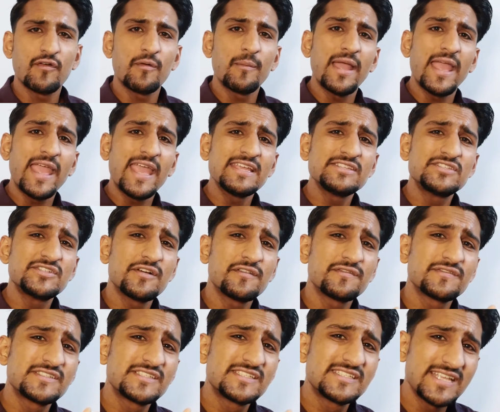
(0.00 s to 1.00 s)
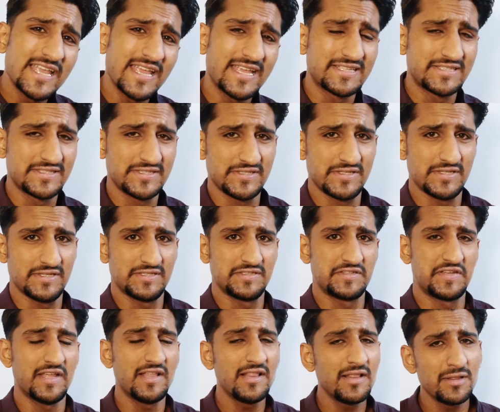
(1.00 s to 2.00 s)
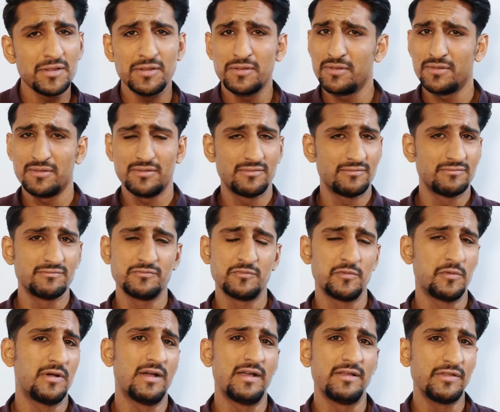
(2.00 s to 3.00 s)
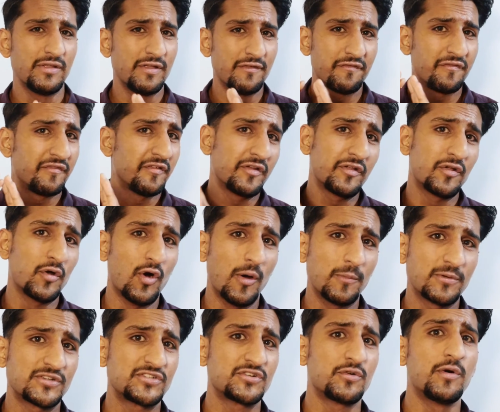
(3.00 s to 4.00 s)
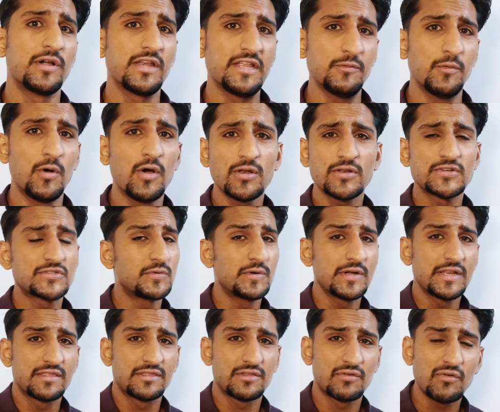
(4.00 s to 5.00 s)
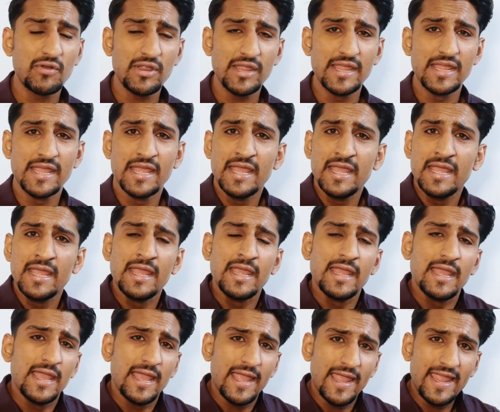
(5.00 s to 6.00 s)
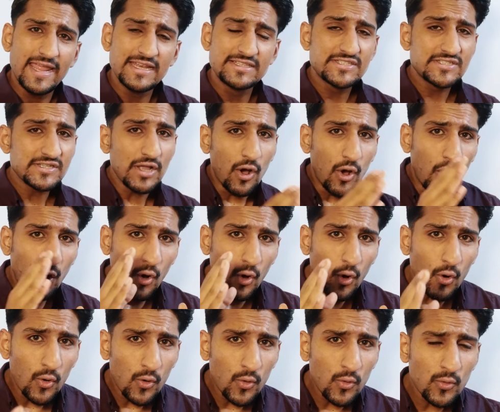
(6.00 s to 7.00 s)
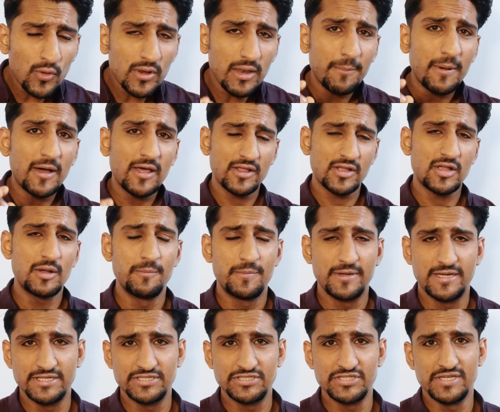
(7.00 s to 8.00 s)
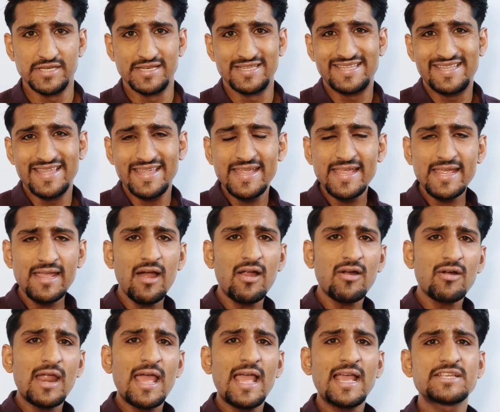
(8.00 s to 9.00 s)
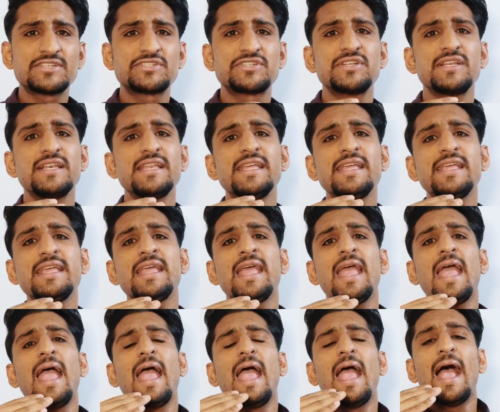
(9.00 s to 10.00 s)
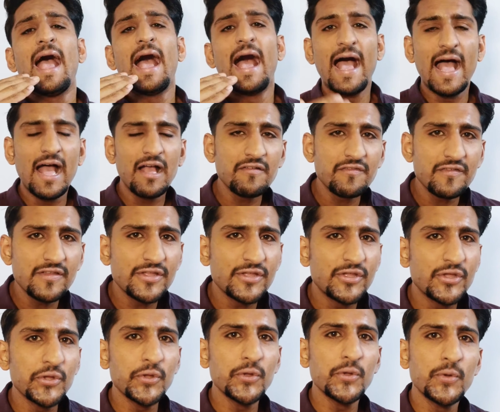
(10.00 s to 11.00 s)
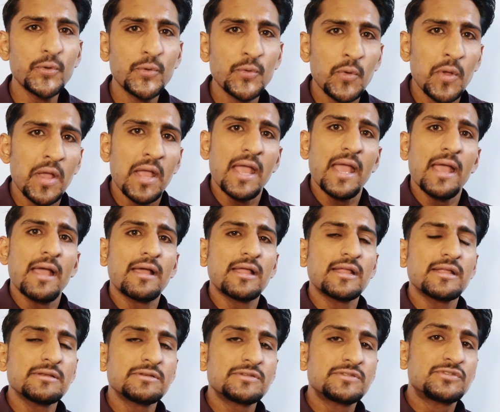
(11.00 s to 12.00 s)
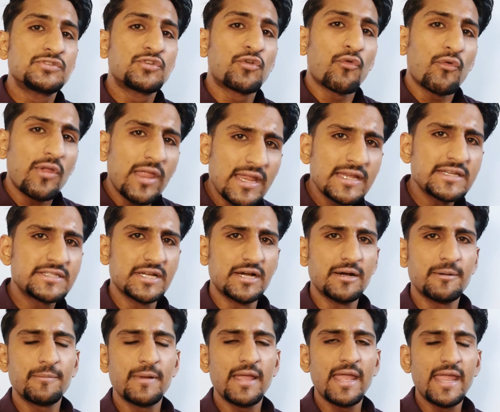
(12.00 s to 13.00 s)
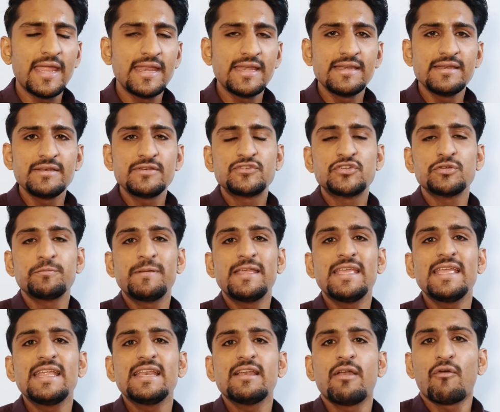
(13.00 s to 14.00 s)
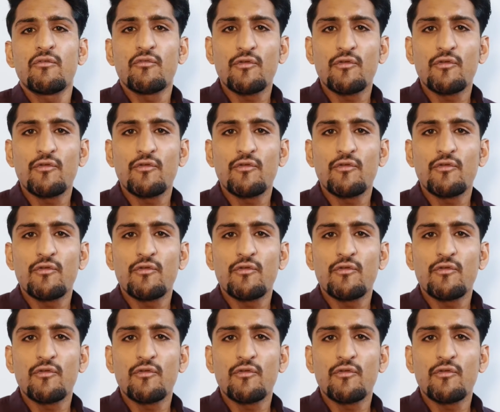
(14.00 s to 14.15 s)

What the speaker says: from an age of 6 till if you go up to 21 or 23, it's all about a competition. They are actually having you trained up in to be in a